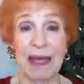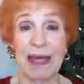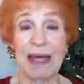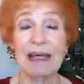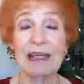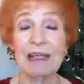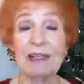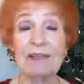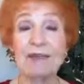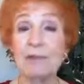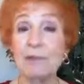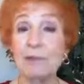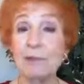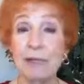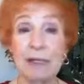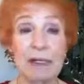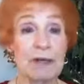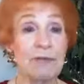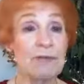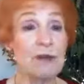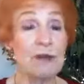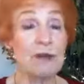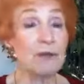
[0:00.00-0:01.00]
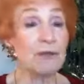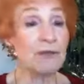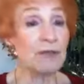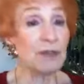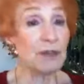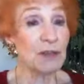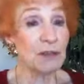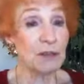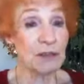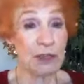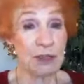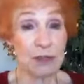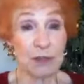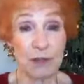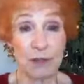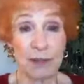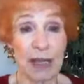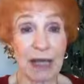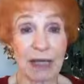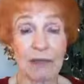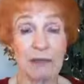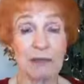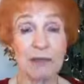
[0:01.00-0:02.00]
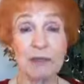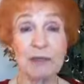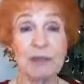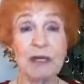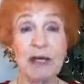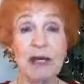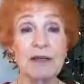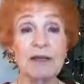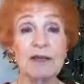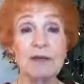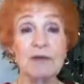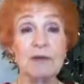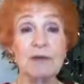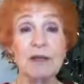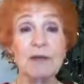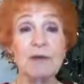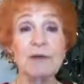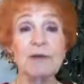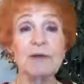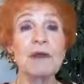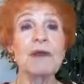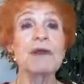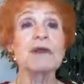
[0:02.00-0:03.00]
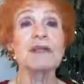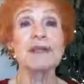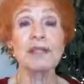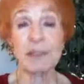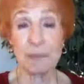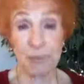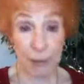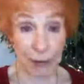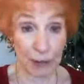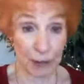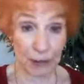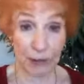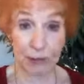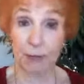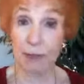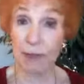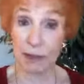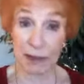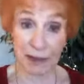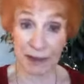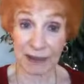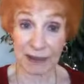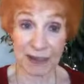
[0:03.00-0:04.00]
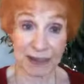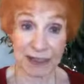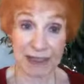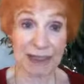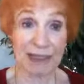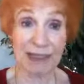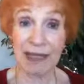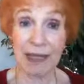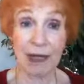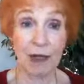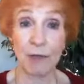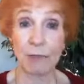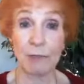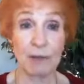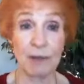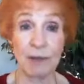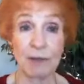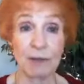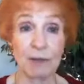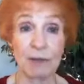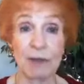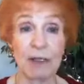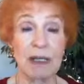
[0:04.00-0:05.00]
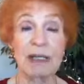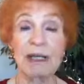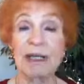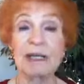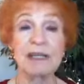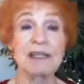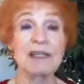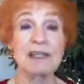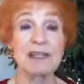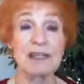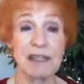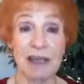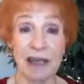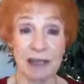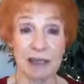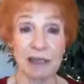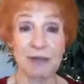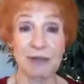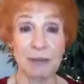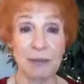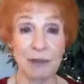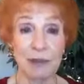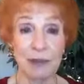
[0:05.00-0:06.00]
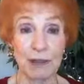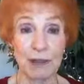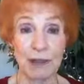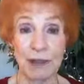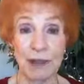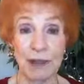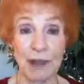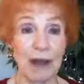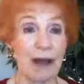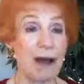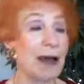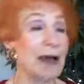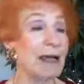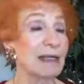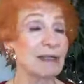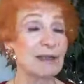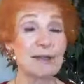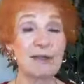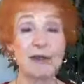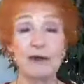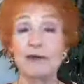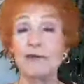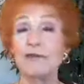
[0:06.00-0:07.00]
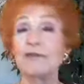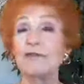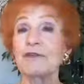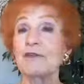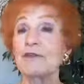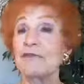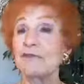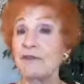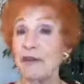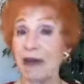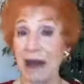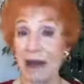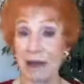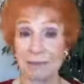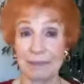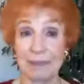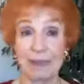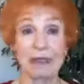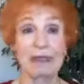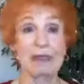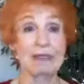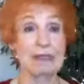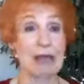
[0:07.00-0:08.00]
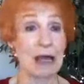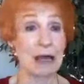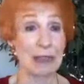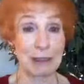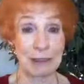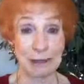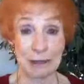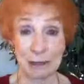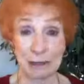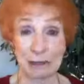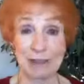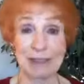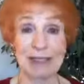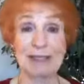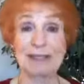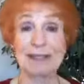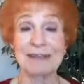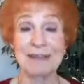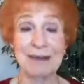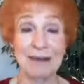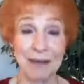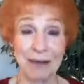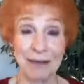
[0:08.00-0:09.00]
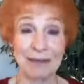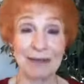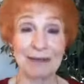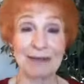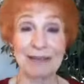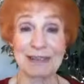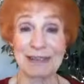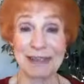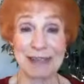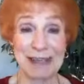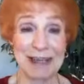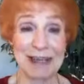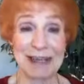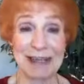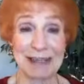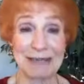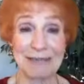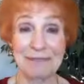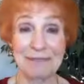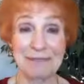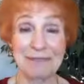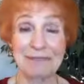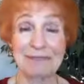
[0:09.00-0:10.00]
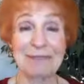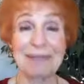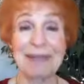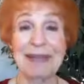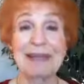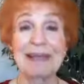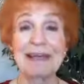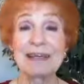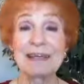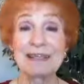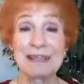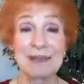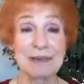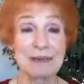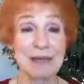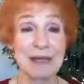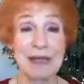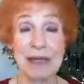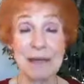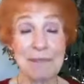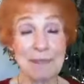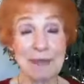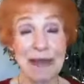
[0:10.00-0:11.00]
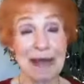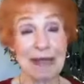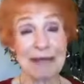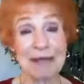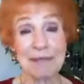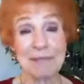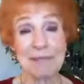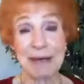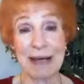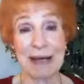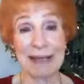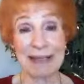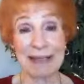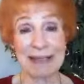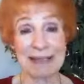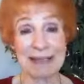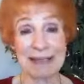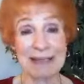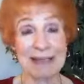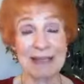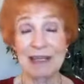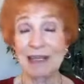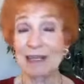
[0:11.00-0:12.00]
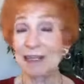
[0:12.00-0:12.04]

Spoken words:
And whenever you feel that you can't do it on your own, spirit will indeed help you. It does work. I know for a fact because I use it all the time. So keep that in mind.